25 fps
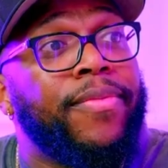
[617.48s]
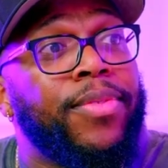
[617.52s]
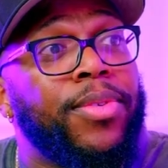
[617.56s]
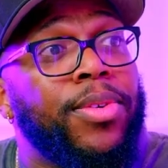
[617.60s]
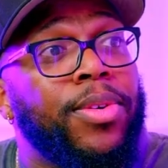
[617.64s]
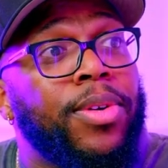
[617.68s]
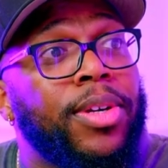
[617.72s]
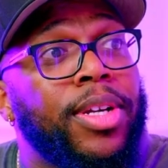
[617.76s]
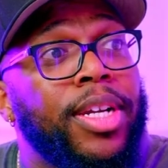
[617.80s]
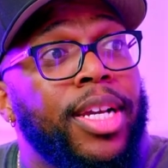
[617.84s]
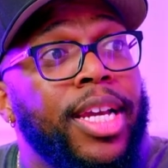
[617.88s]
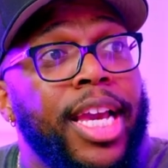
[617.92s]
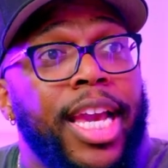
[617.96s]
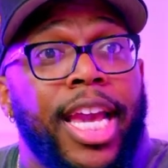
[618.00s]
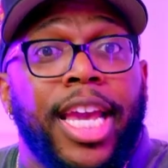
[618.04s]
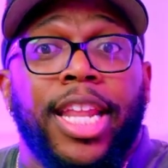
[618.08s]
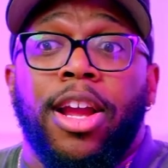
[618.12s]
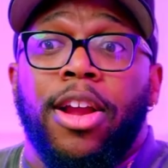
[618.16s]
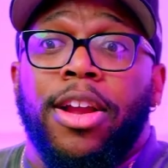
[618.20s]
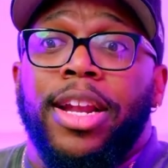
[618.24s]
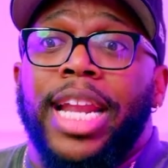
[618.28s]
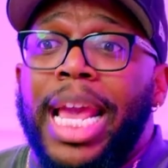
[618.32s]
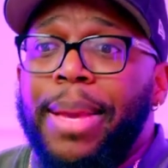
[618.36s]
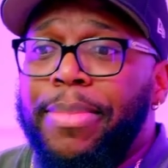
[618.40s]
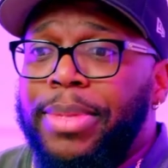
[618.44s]
for. And
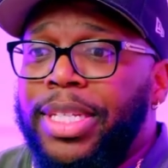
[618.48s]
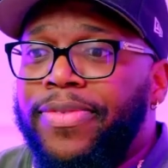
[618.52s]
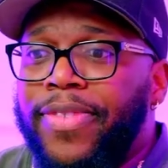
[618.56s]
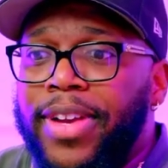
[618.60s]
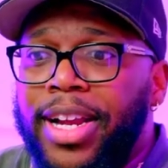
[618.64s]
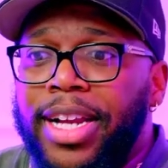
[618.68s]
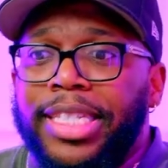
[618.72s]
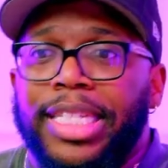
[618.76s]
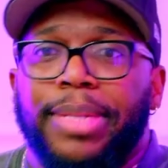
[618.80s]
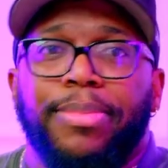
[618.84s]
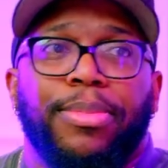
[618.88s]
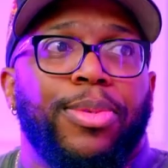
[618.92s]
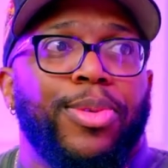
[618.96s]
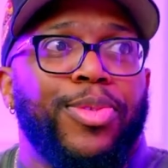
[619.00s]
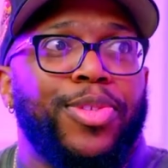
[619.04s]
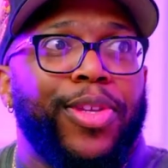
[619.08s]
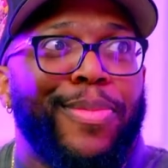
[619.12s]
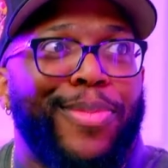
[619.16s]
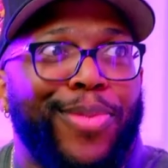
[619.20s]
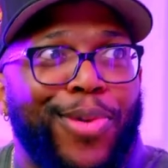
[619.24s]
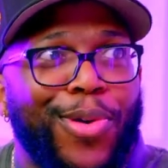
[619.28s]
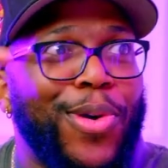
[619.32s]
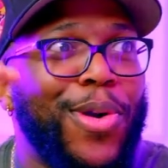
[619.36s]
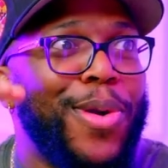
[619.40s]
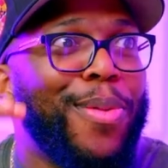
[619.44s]
our name is very simple:
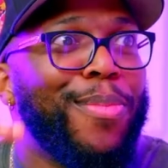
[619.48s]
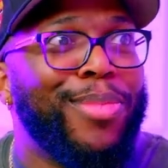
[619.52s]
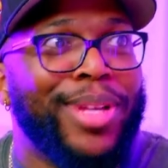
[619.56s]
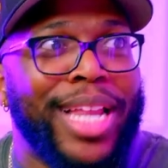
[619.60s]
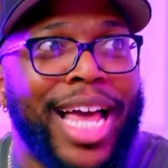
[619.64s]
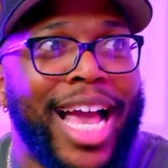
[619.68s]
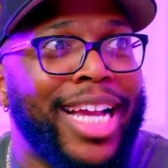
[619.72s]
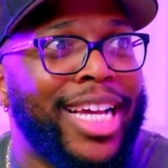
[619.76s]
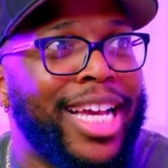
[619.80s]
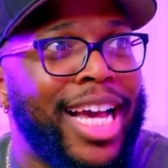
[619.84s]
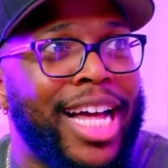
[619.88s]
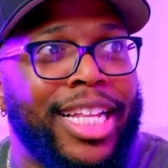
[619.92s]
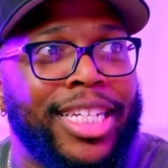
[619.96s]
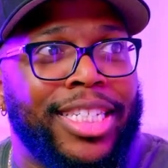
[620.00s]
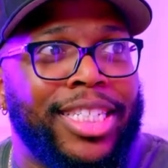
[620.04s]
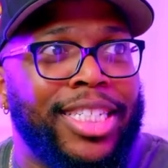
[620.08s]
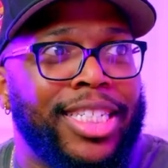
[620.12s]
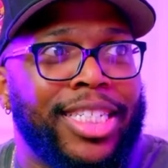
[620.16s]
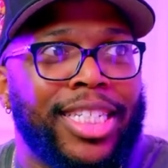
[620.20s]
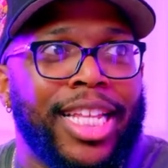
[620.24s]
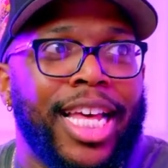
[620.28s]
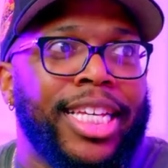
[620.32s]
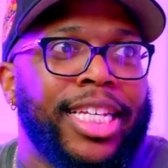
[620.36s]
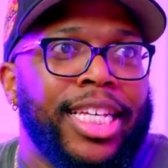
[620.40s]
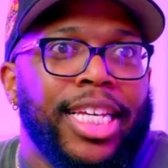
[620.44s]
support Black
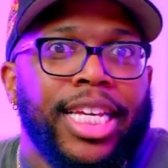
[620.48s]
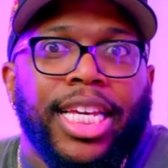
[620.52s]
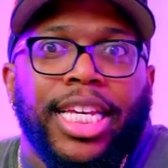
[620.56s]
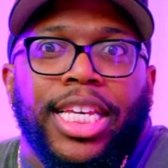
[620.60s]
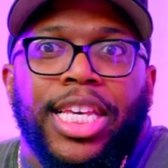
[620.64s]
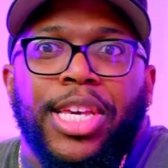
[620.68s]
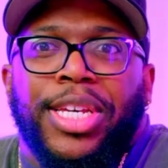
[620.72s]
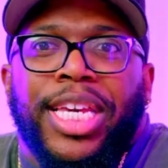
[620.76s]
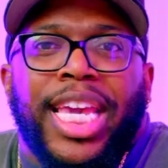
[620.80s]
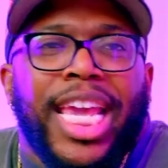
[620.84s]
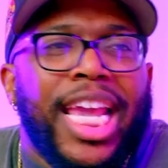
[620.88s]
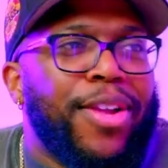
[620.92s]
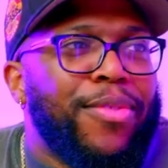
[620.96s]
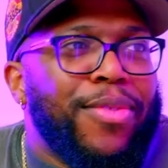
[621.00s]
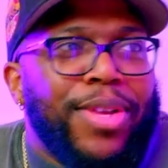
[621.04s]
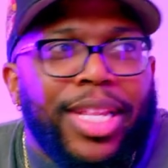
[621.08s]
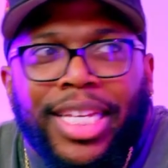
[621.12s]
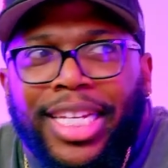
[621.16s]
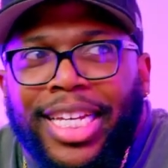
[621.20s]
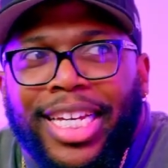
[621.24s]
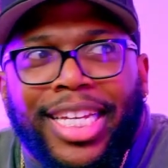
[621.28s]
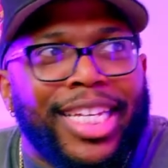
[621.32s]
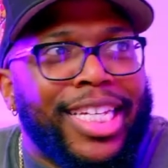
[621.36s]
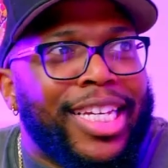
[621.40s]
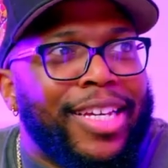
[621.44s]
colleges. Like, you can't really
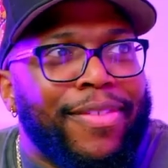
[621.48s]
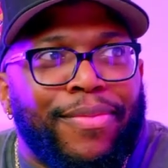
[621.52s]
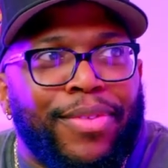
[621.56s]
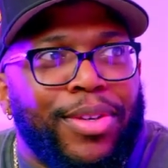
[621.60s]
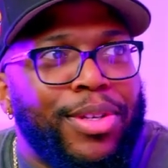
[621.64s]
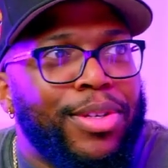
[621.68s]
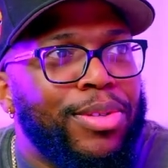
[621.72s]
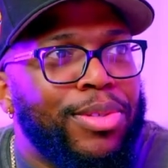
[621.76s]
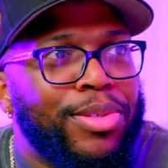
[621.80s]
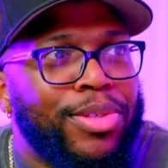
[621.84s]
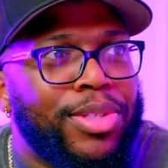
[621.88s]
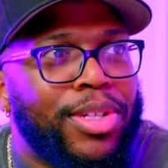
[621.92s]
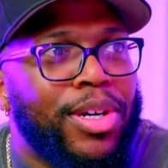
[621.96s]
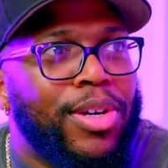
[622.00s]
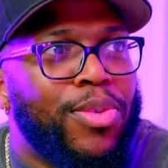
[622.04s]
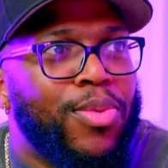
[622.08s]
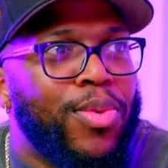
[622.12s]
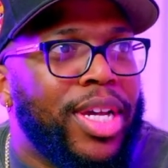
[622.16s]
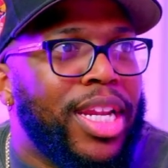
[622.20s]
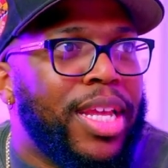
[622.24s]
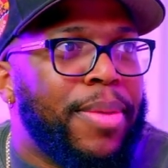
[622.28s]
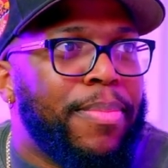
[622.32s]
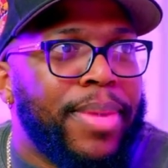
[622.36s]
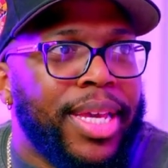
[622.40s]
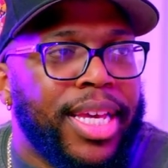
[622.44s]
get it confused on
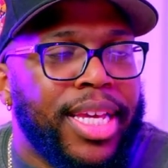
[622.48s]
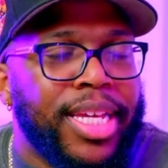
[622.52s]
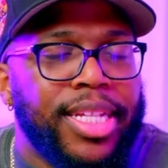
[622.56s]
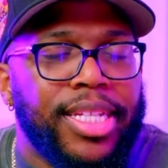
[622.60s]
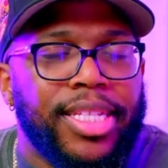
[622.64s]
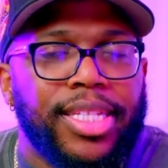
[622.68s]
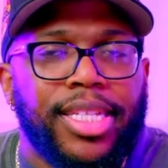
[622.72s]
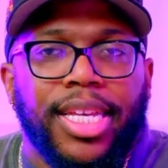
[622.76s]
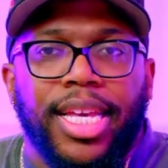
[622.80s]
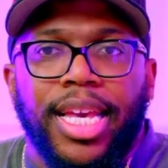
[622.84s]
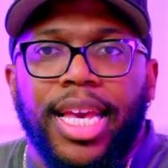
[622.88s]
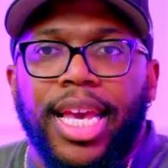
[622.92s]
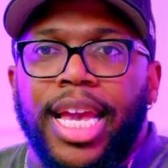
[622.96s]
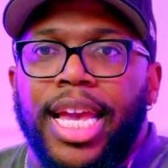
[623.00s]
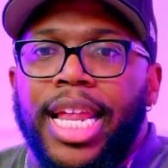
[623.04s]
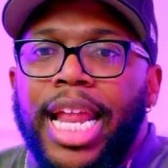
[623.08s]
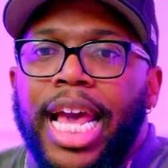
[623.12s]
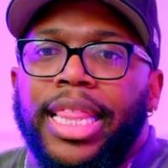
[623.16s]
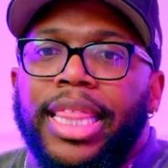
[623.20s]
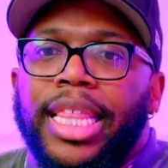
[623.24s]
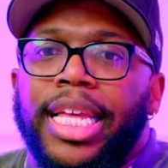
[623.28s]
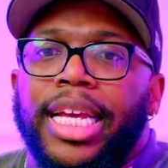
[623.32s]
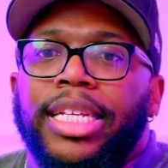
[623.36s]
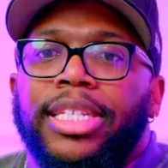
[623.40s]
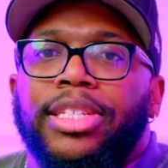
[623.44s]
what it means. And I
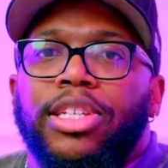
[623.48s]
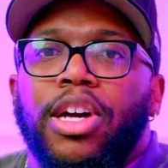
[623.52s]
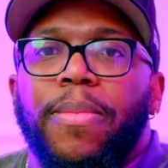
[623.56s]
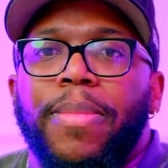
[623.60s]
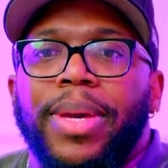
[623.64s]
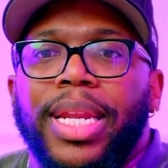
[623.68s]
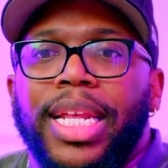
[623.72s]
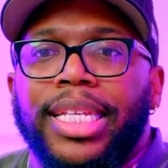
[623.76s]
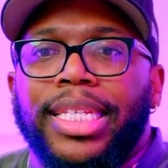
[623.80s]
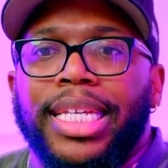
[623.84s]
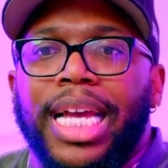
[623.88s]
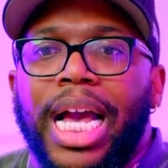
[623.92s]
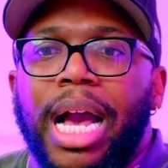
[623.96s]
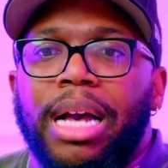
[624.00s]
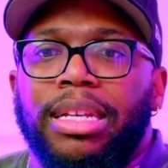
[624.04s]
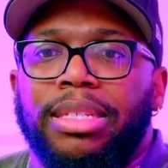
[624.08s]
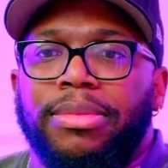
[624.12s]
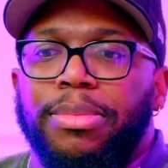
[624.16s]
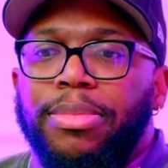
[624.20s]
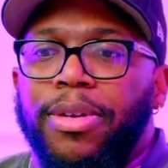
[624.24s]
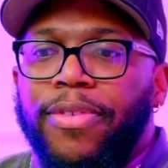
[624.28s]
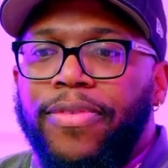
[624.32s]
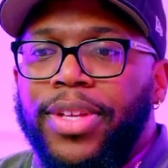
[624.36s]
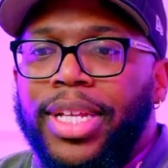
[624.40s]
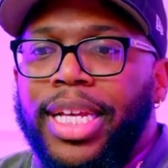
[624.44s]
think so many times
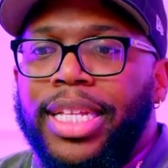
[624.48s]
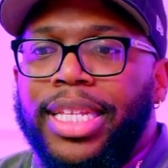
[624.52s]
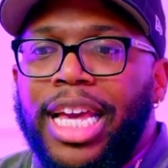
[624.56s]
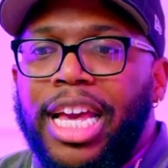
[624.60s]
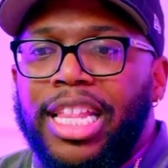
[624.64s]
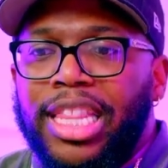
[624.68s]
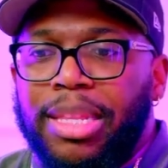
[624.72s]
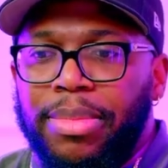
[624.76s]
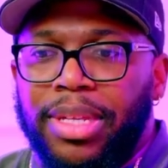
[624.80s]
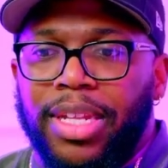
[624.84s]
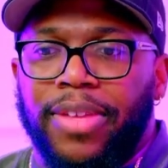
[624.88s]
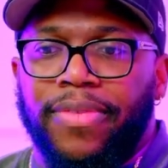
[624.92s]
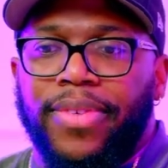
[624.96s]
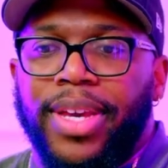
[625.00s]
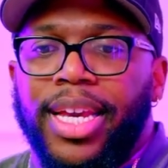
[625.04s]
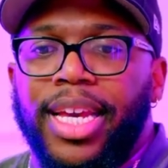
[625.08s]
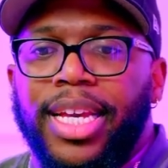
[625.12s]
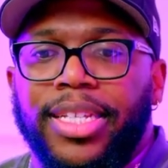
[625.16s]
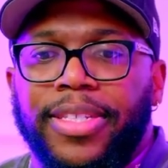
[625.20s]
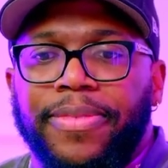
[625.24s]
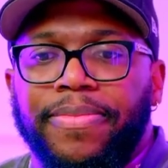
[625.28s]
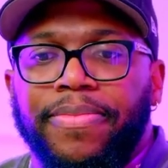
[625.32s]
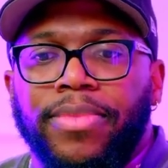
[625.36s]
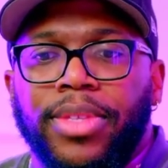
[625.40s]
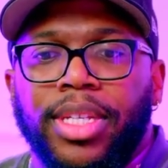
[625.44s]
people feel like they have to be the
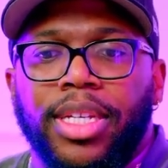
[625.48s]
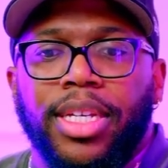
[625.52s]
face.